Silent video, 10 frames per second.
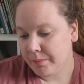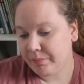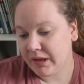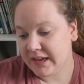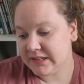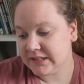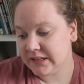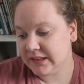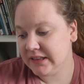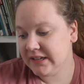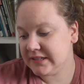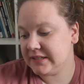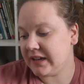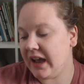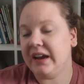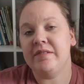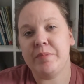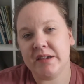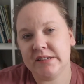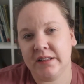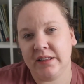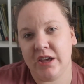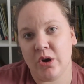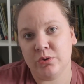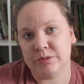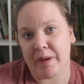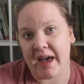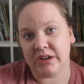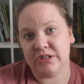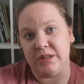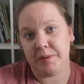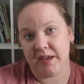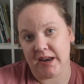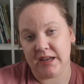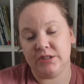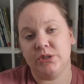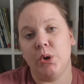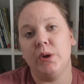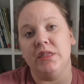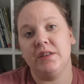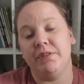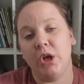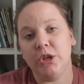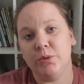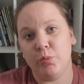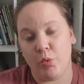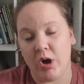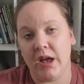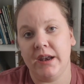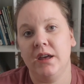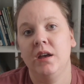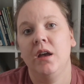But this kind of basically goes back to the beginning. So in the volume 1,